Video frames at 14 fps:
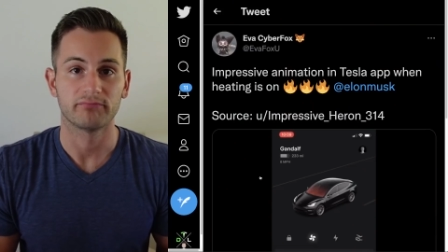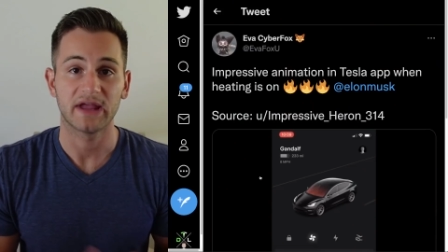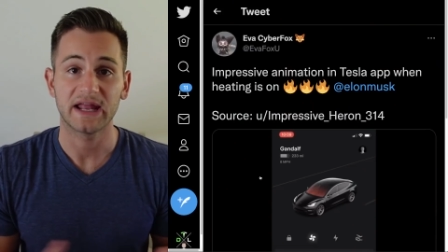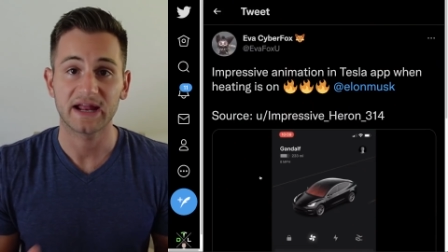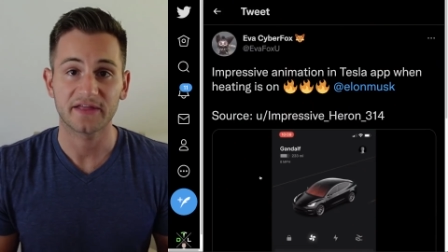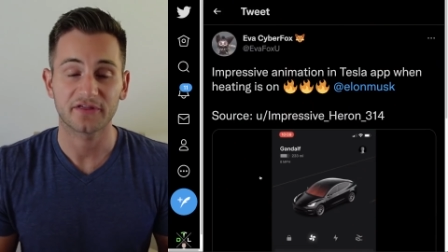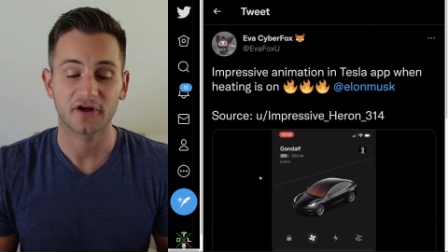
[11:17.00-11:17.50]

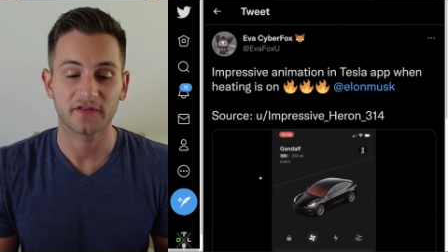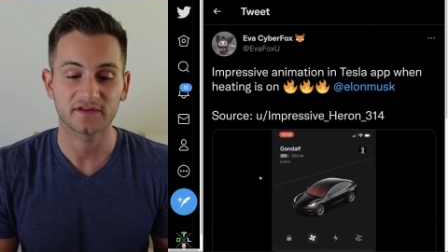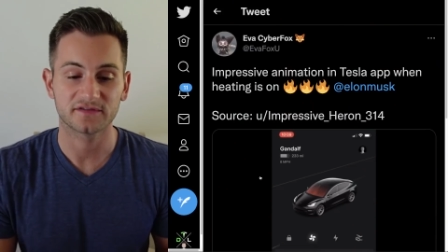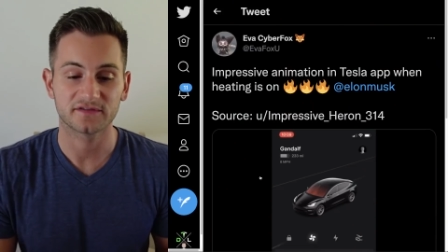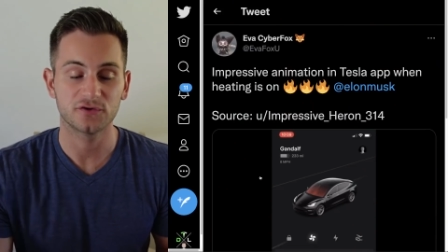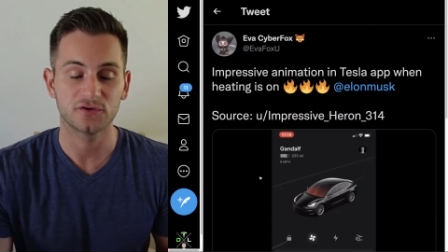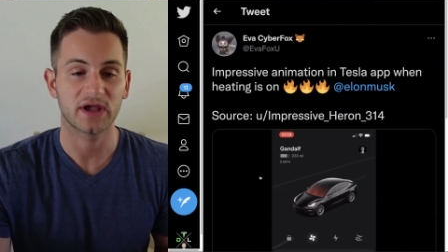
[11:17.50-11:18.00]
And I thought
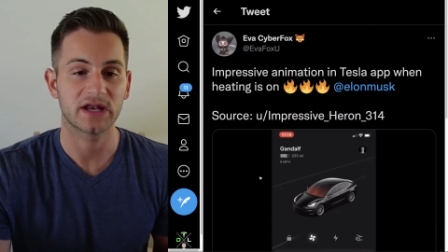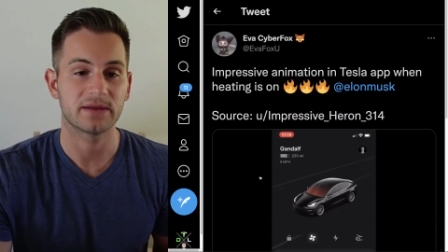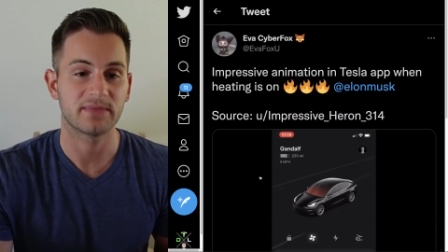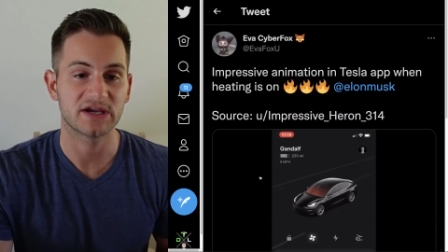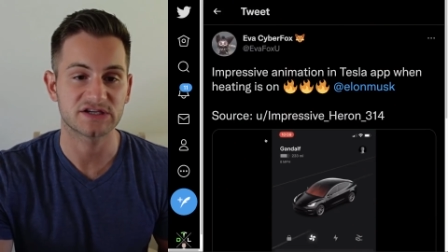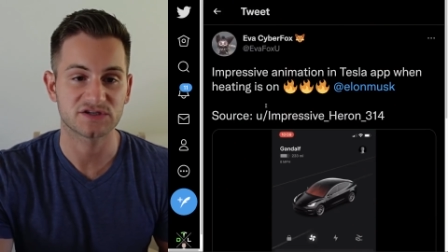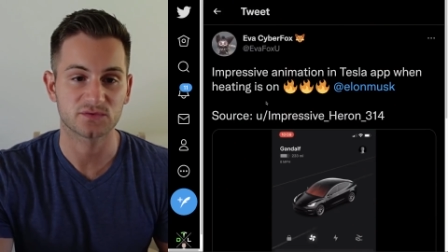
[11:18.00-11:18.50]
this new
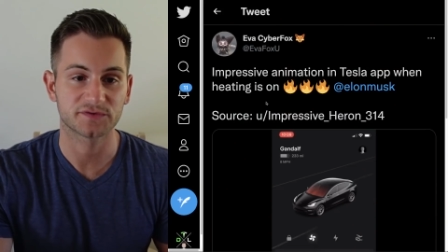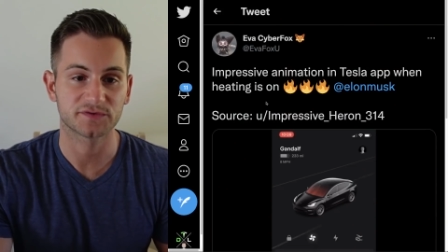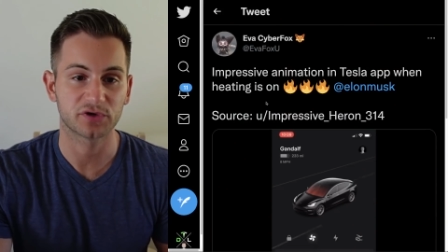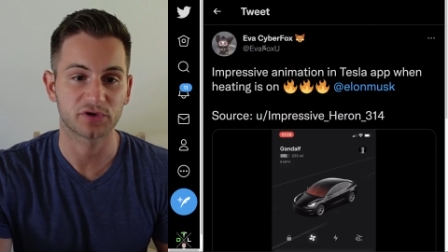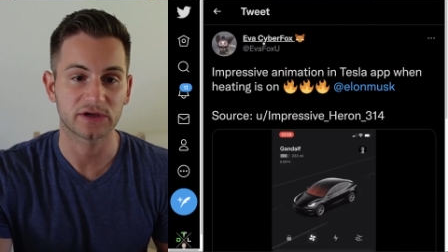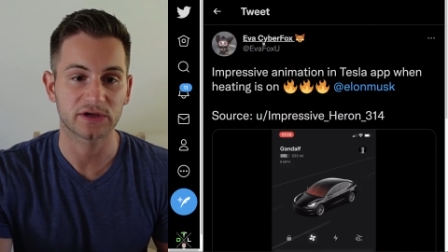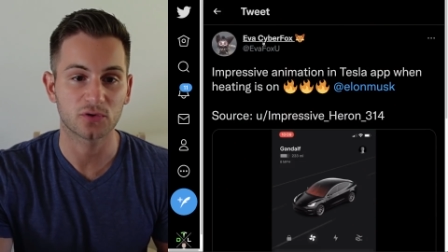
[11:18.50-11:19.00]
animation was
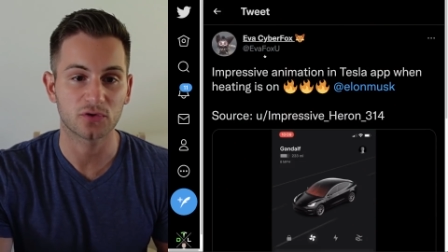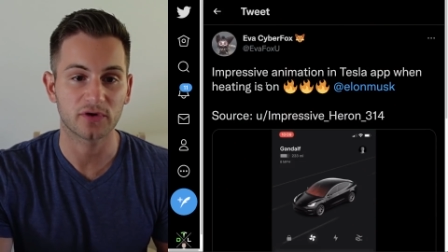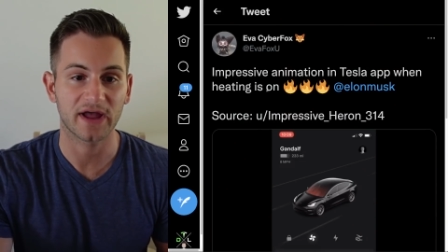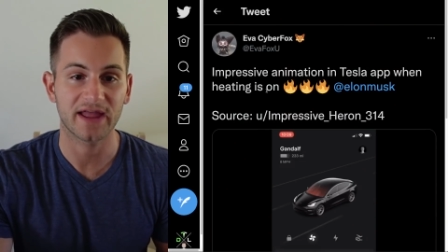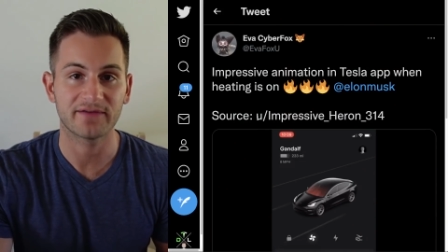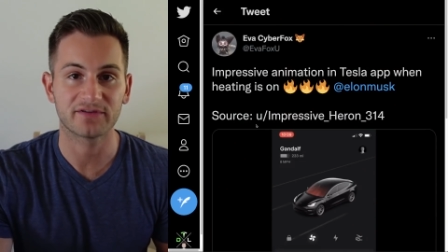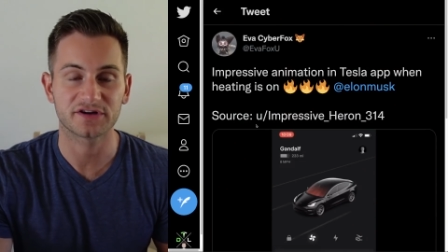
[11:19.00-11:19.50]
pretty cool.
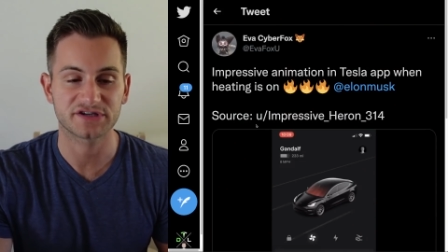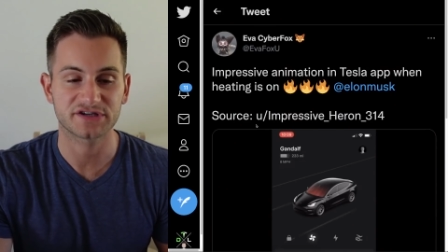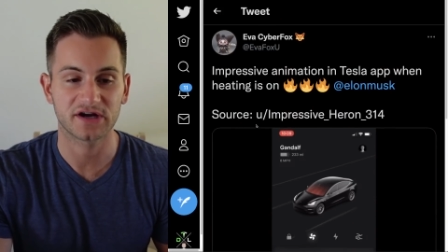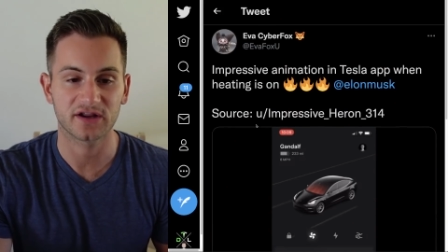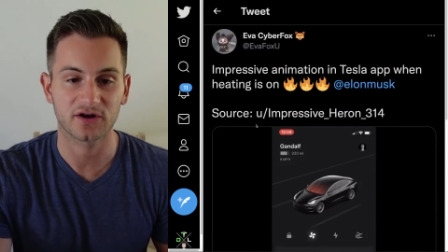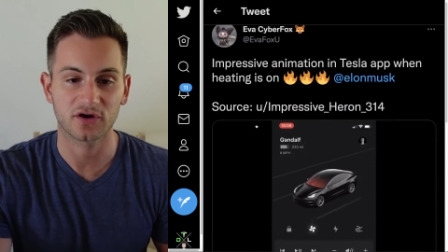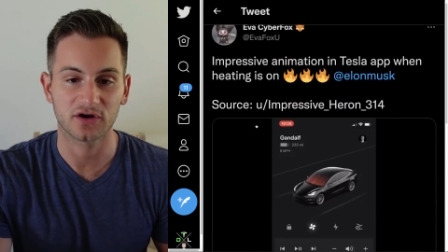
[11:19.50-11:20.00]
Ava
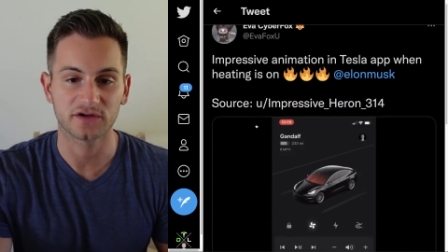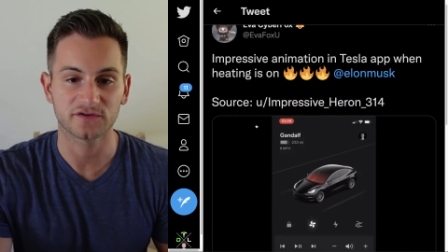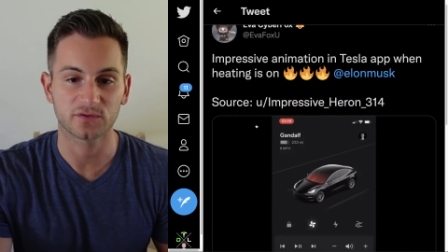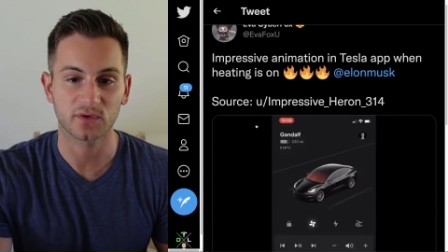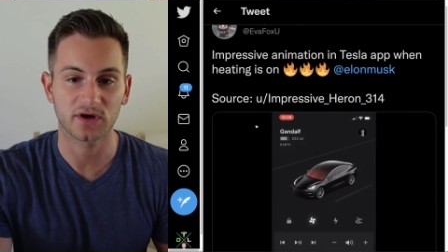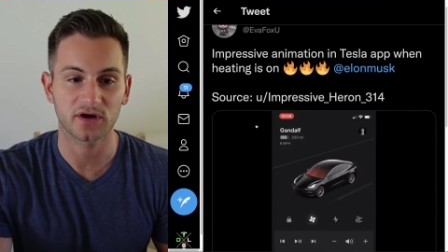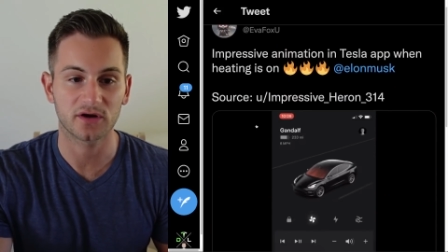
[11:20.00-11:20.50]
shared it on
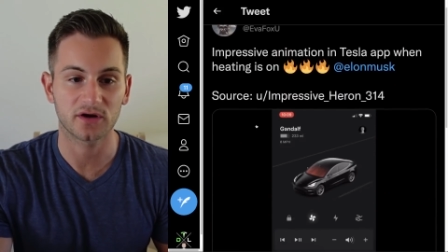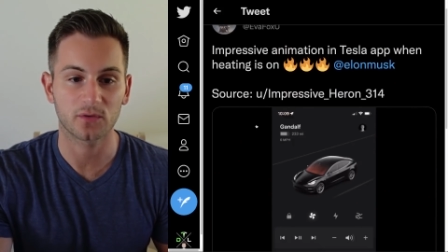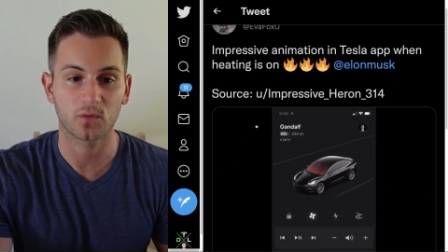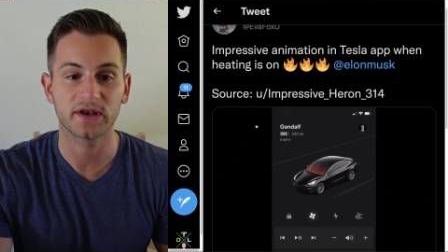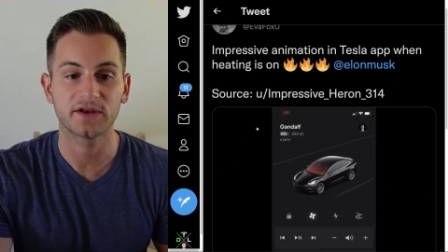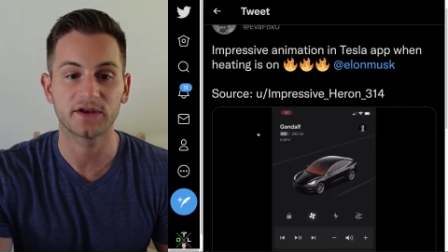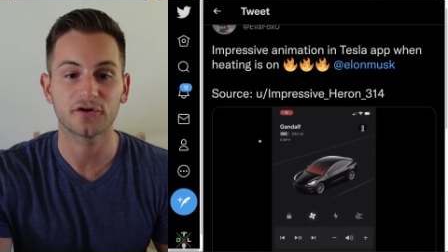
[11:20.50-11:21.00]
Twitter.
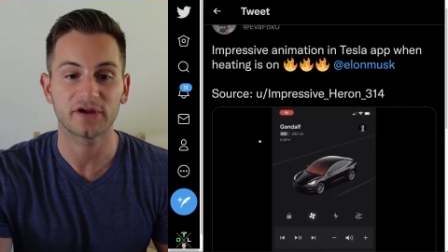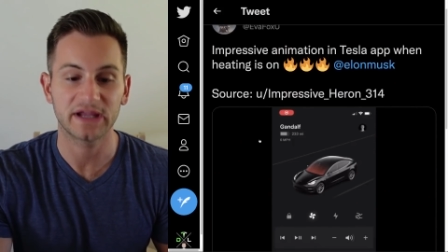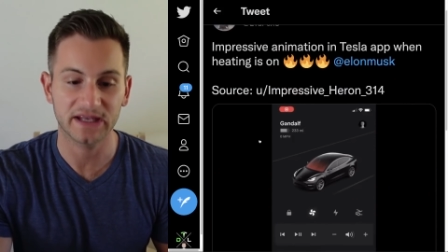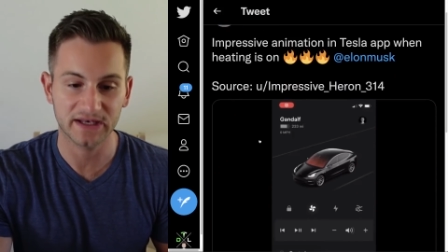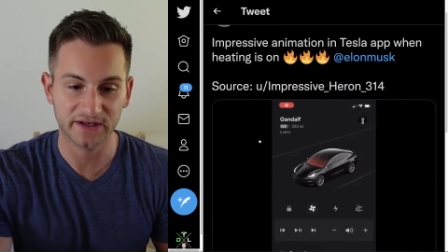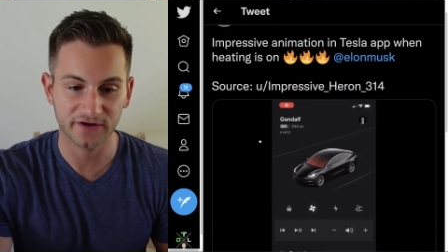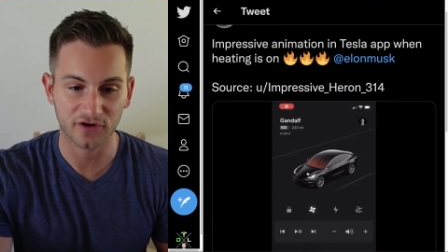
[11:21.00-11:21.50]
When you're
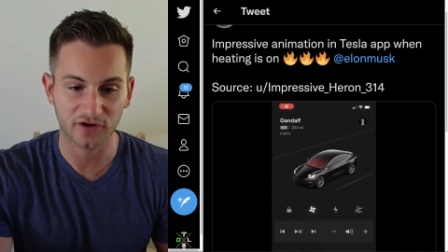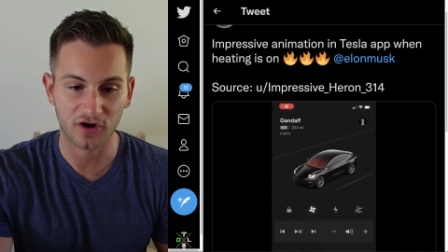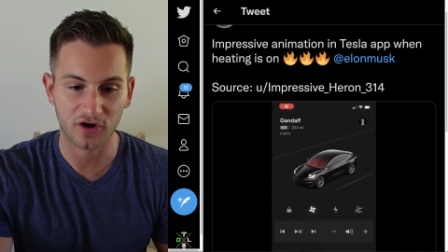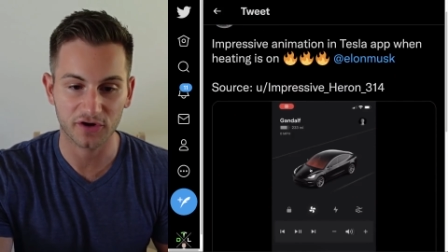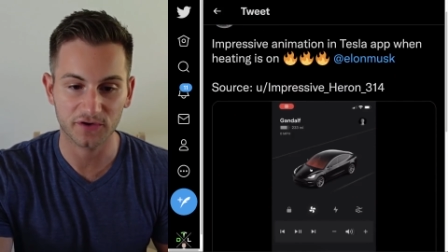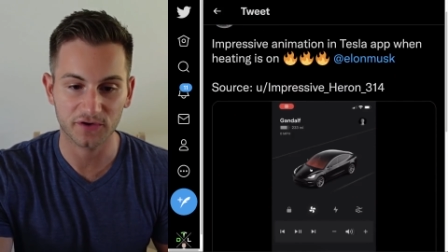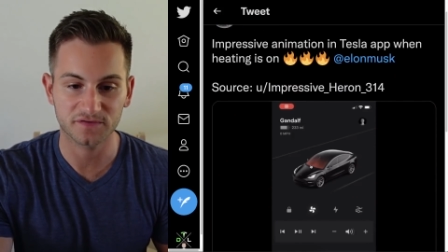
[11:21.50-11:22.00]
heating your
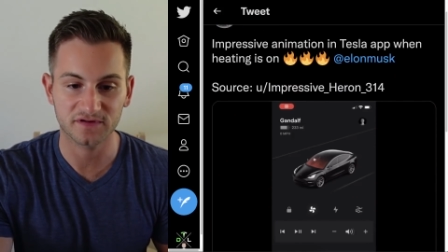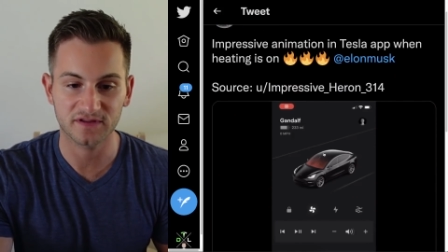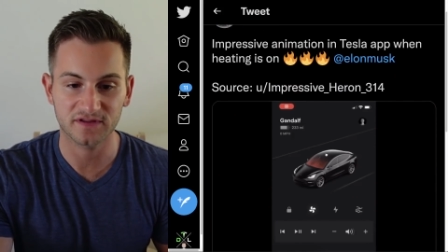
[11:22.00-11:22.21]
car, you see